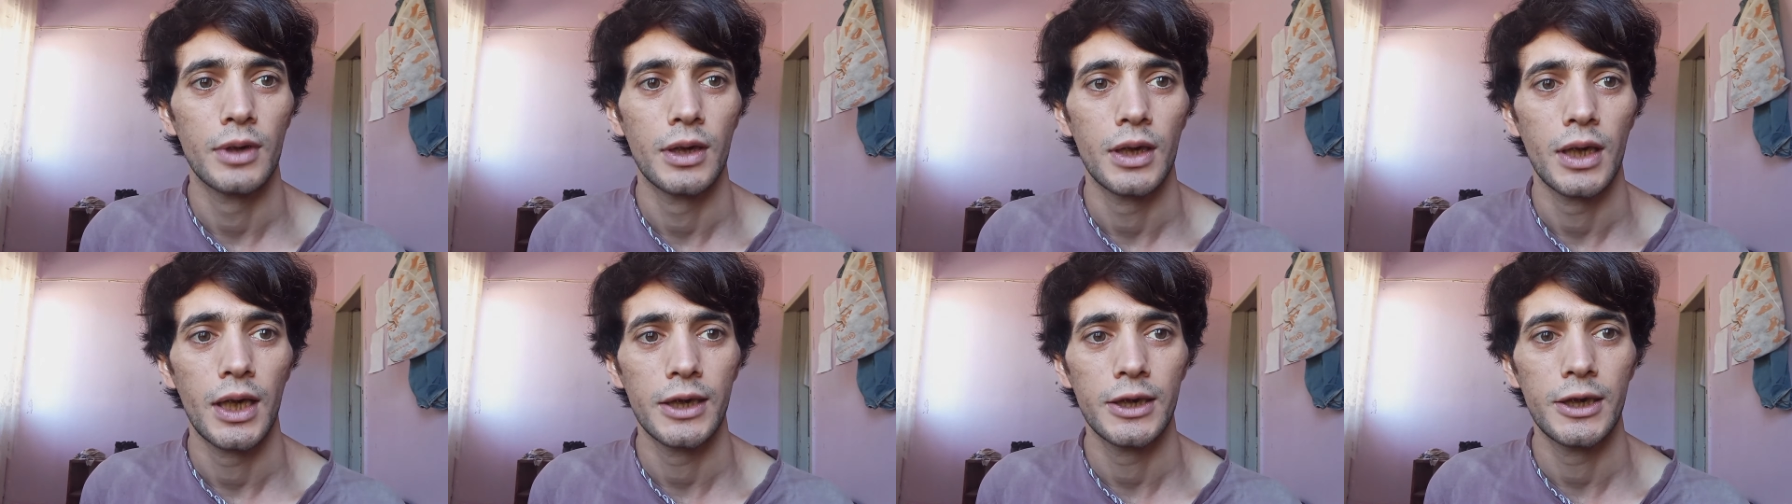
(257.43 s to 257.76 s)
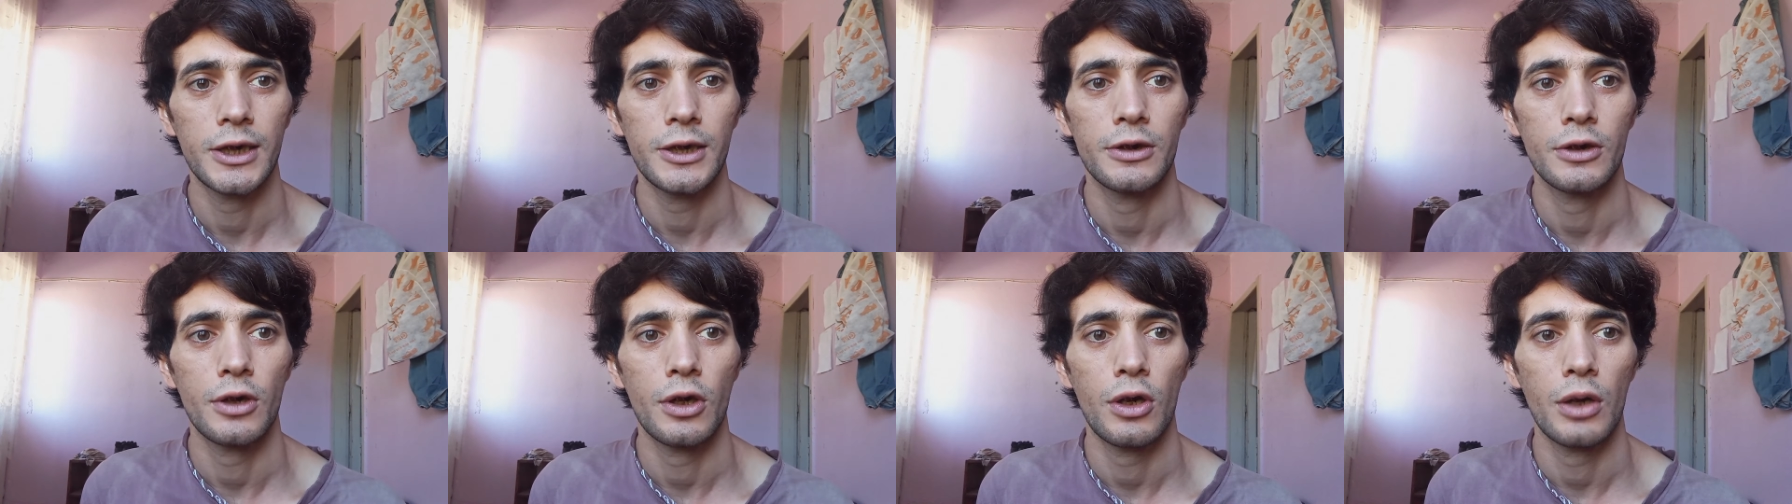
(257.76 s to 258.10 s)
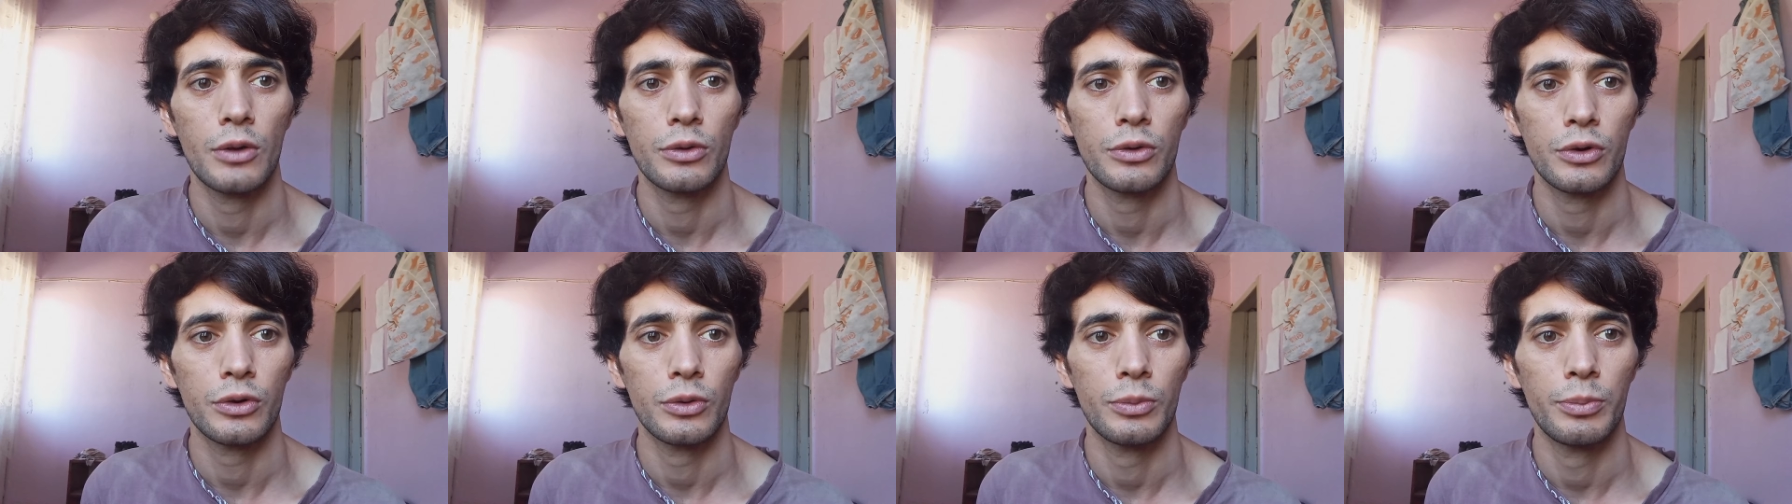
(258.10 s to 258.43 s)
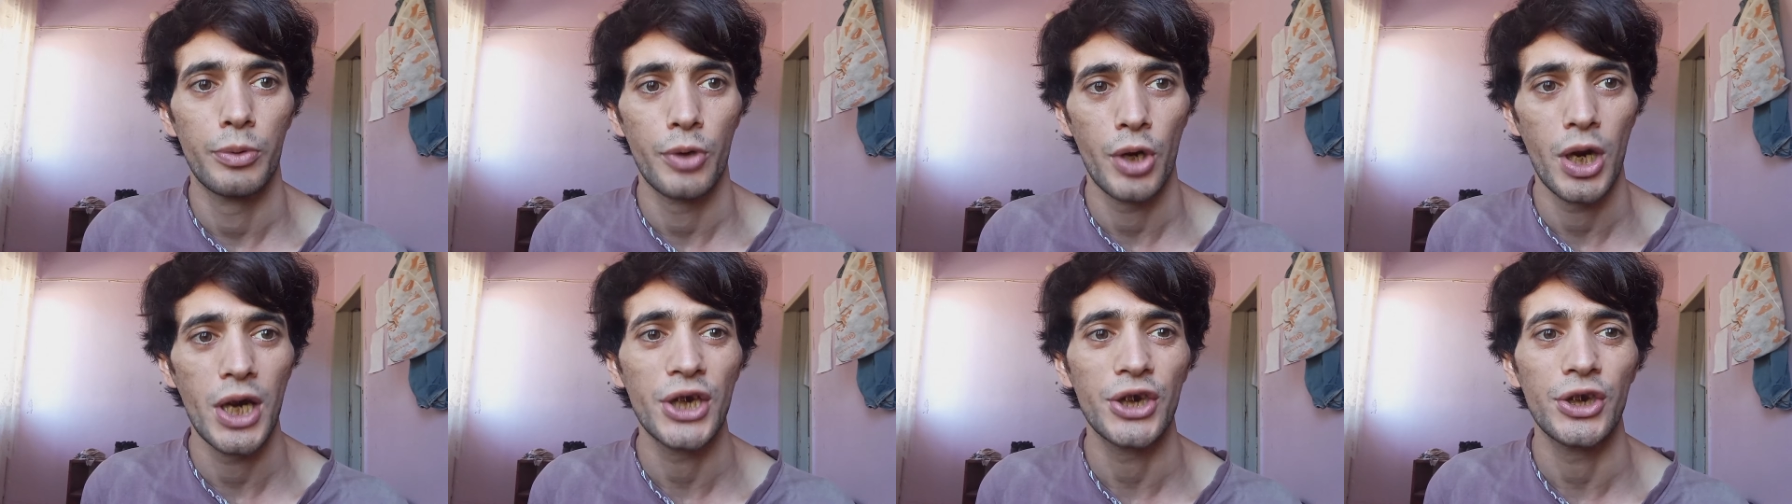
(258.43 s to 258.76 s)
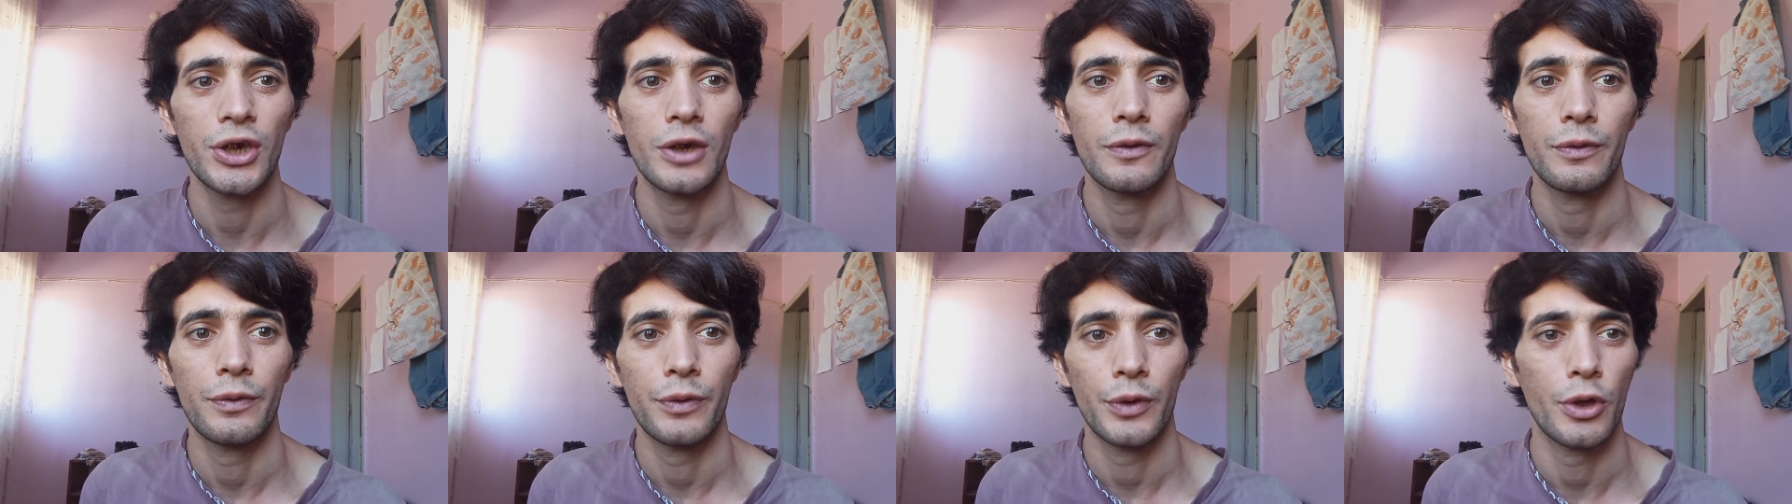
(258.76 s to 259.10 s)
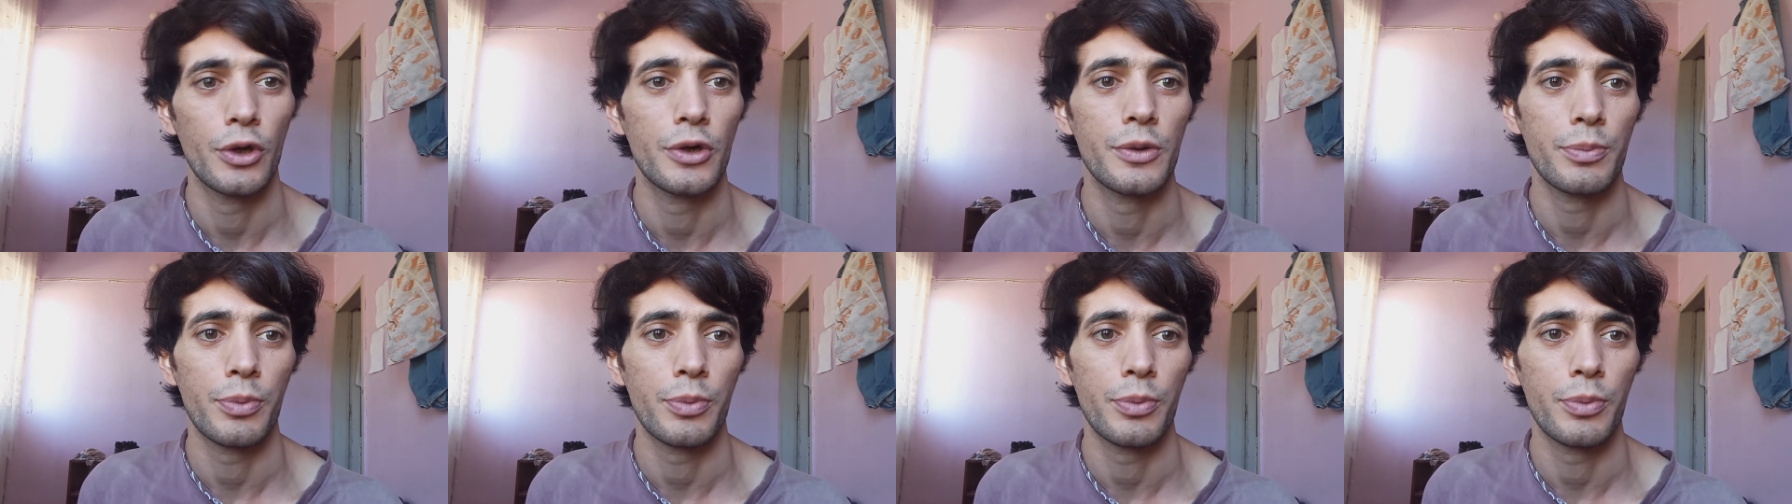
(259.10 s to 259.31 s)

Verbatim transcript: I didn't know how to brush and floss